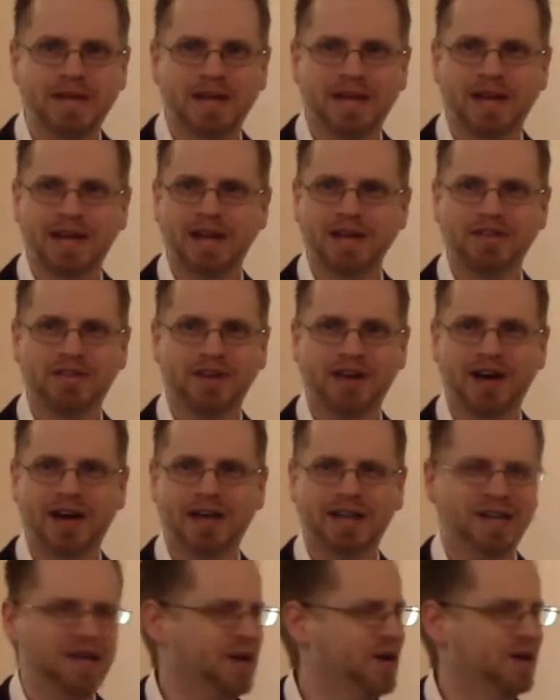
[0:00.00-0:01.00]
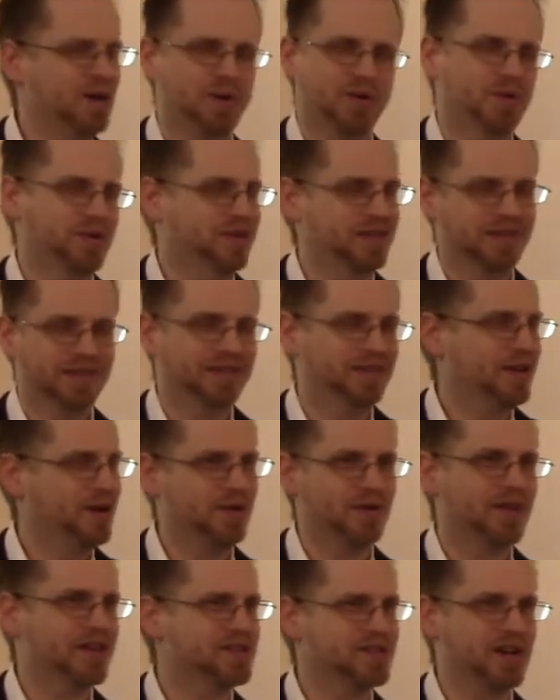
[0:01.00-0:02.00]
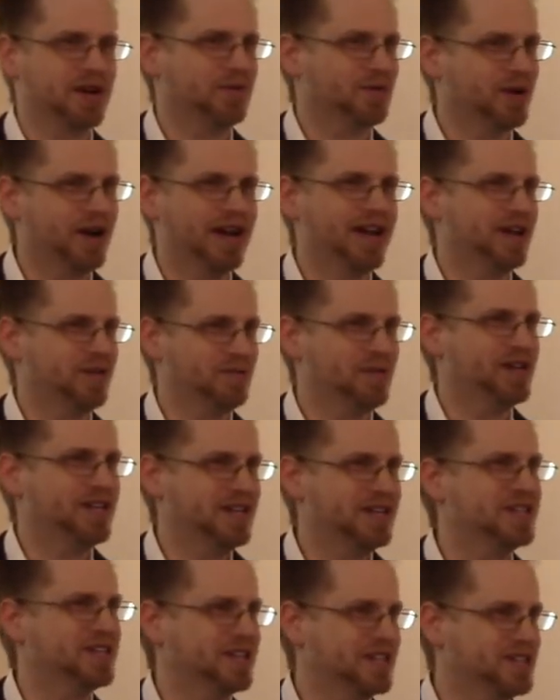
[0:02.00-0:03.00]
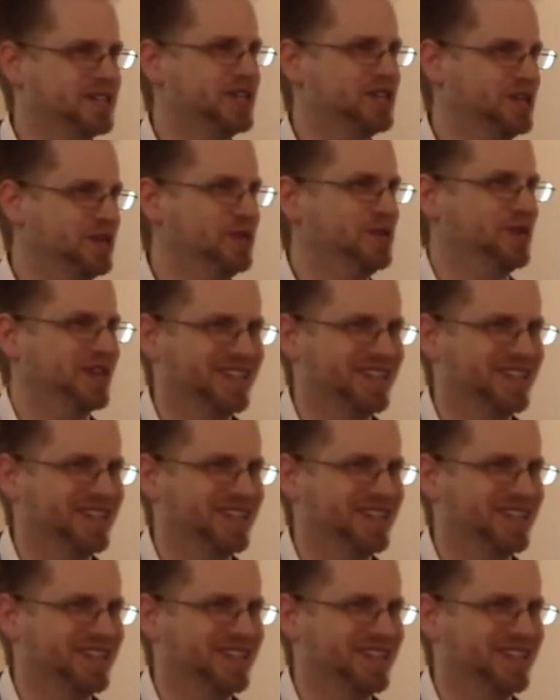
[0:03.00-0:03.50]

And I thought, no, no, that's not right. We need to continue.